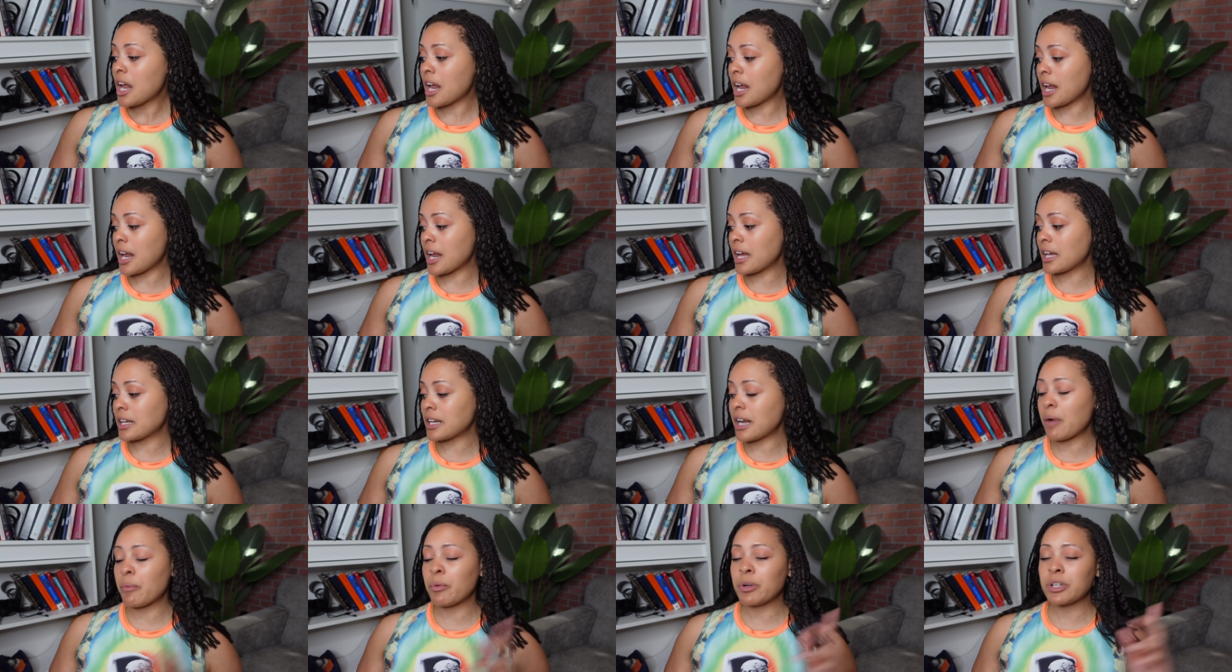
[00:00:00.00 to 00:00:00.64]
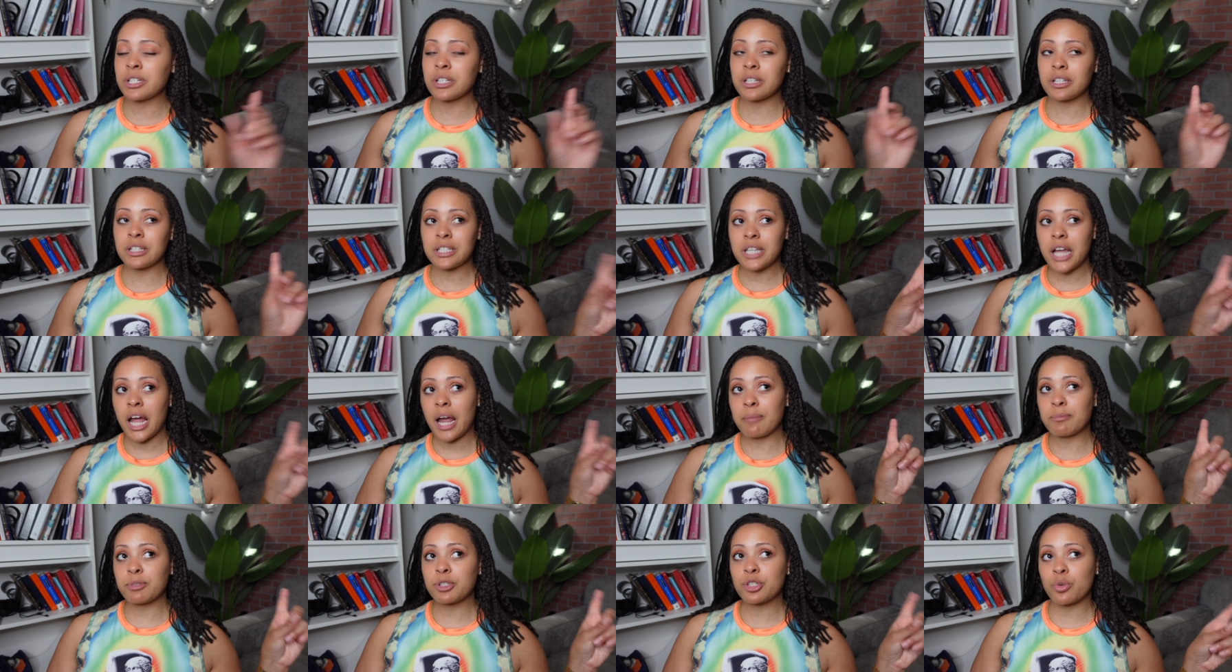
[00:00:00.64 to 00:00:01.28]
And I went to the
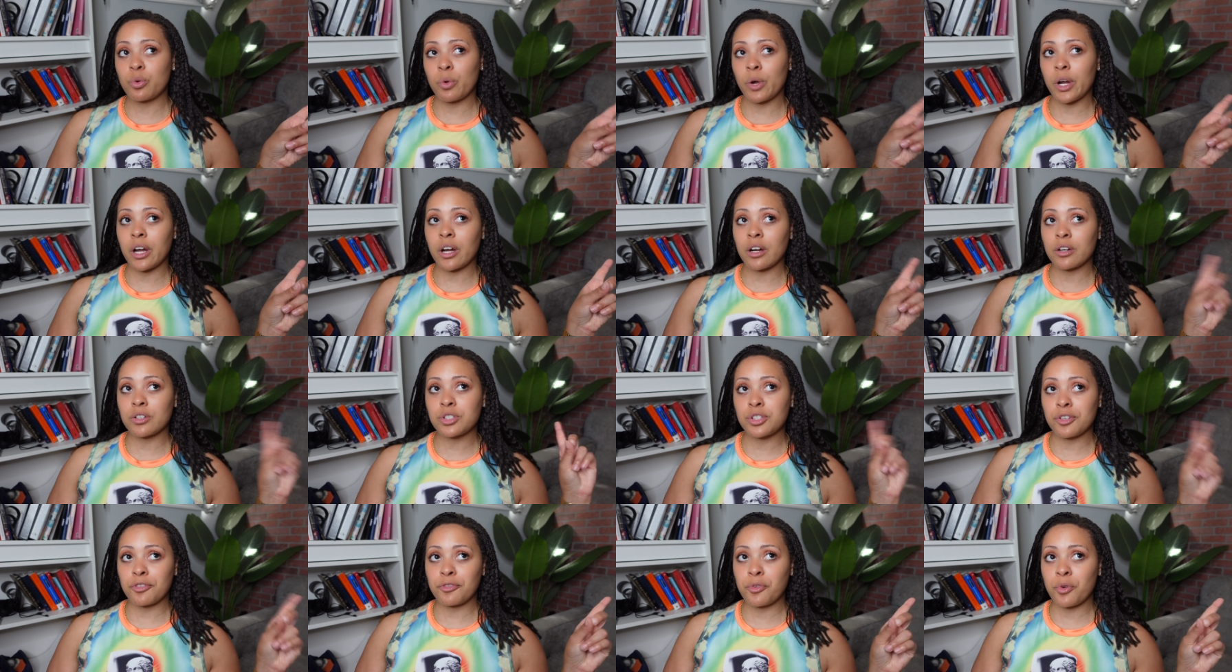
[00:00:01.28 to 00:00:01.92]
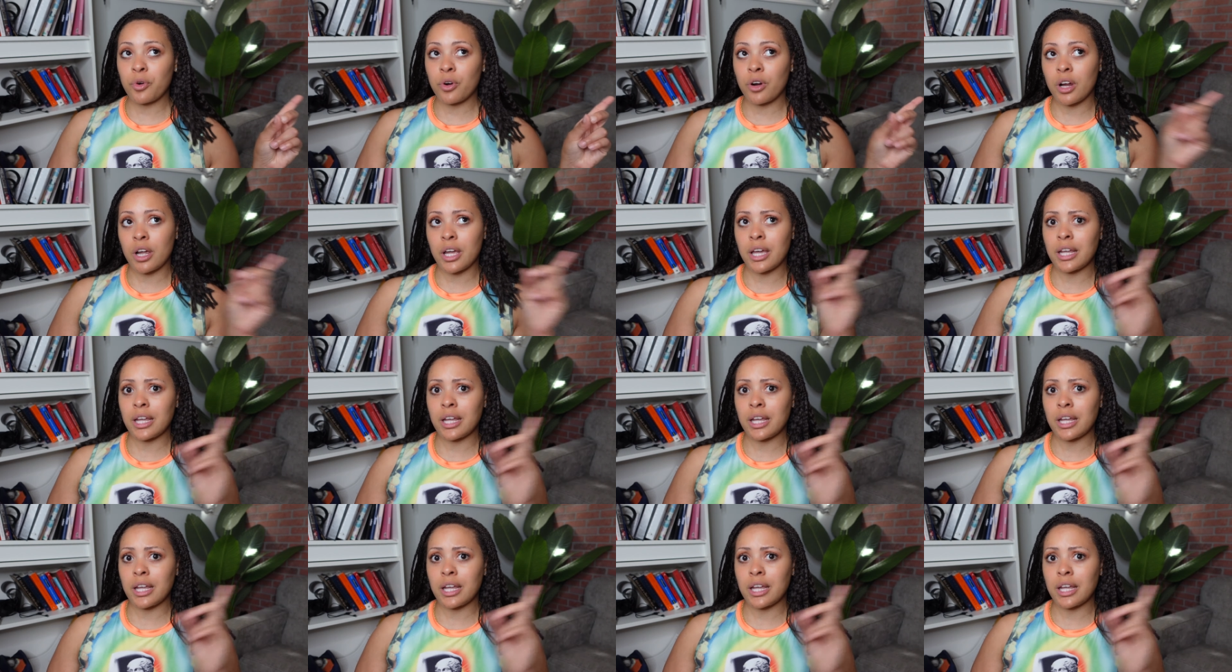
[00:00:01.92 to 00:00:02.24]
Times Square Sephora